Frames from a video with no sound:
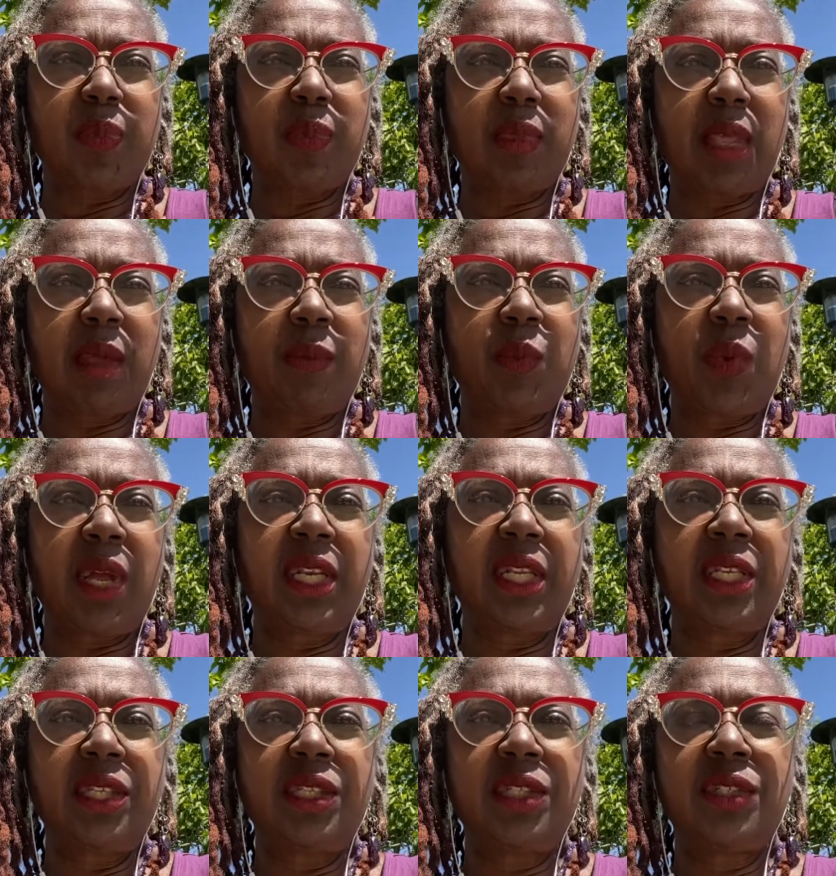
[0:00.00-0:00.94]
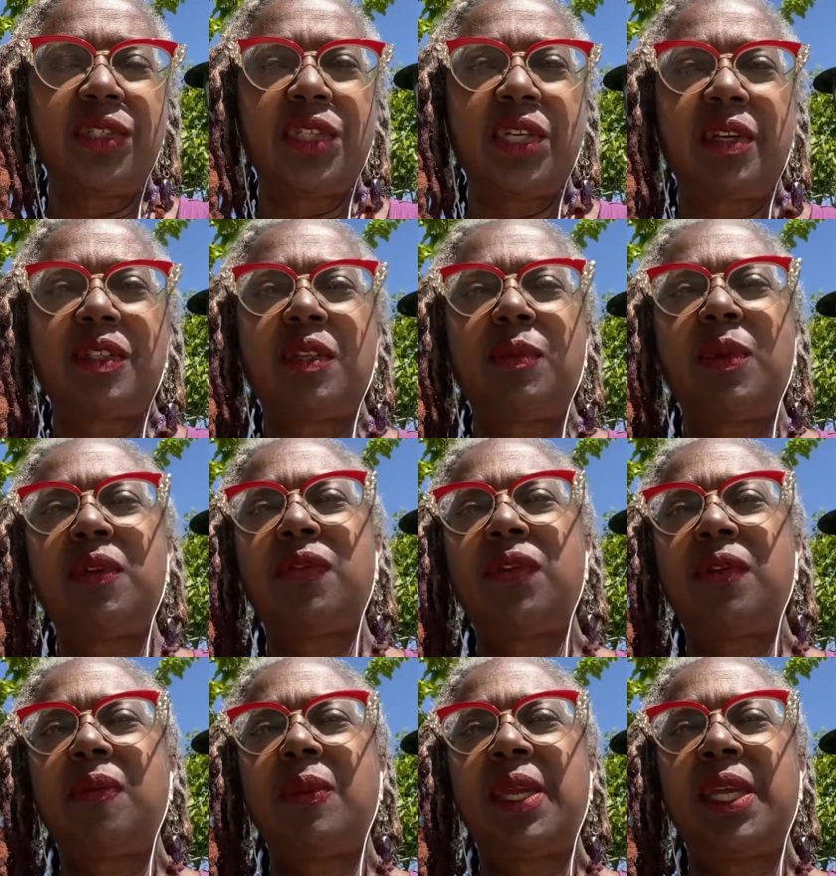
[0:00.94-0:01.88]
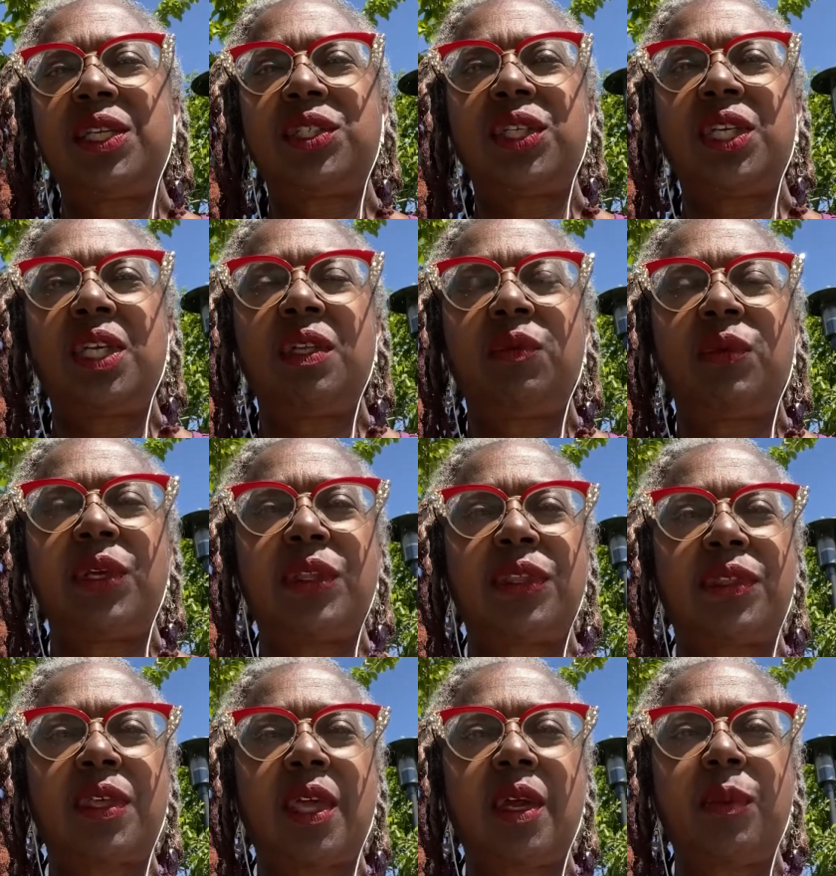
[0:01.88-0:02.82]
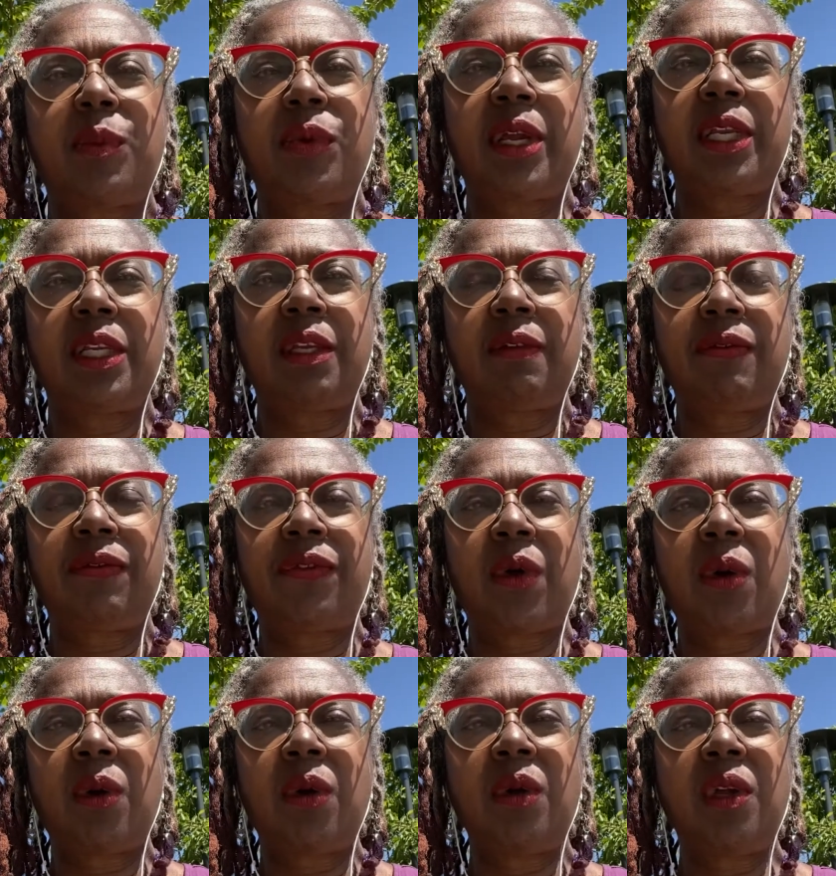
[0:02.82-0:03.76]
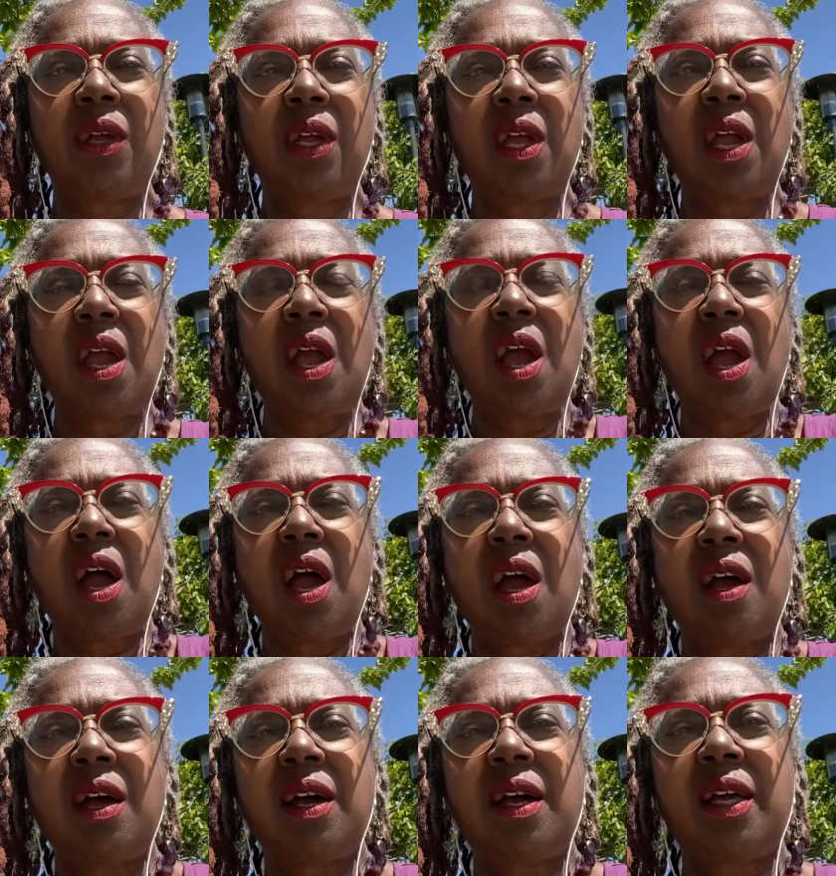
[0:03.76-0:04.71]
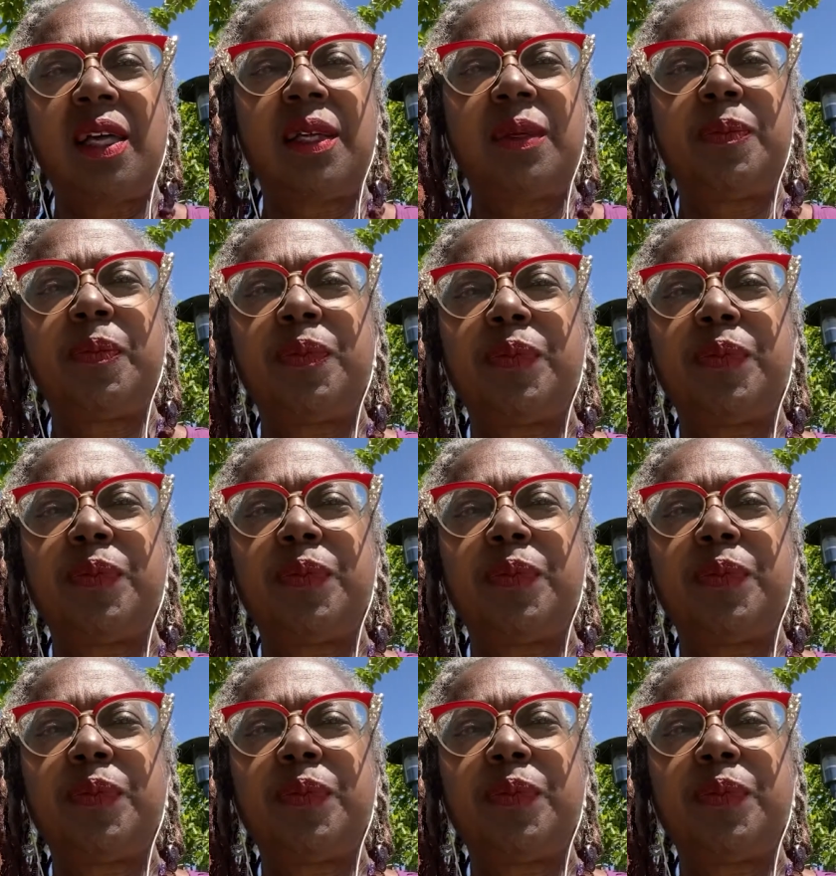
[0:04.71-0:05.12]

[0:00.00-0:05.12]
I'm wanting to share some information with pregnant folk that